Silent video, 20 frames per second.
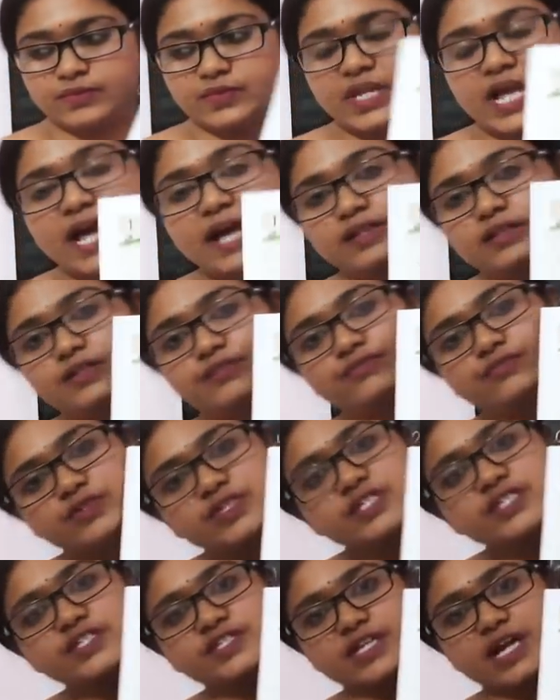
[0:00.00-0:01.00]
And the
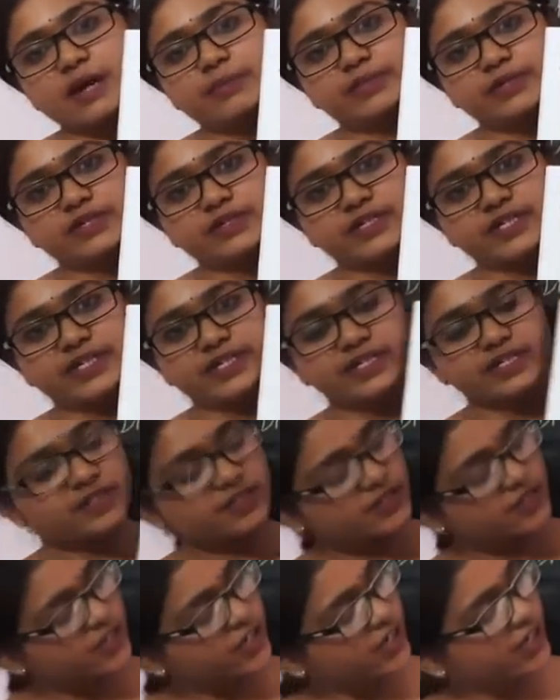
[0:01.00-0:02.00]
first chapter is
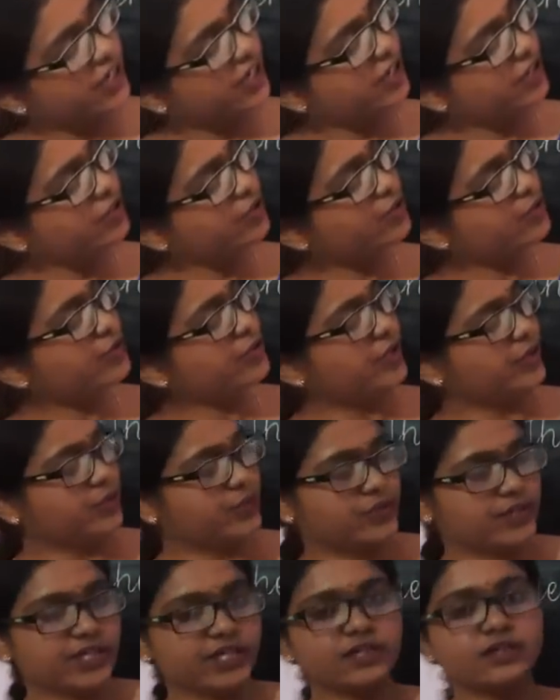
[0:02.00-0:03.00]

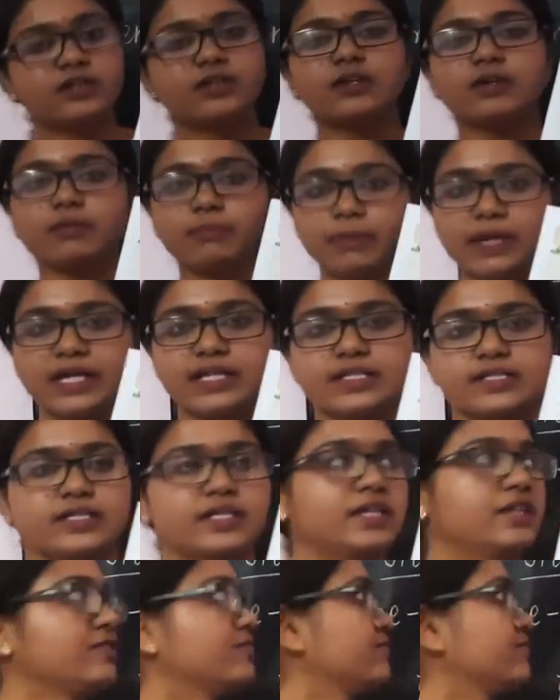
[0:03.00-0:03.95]
introducing myself,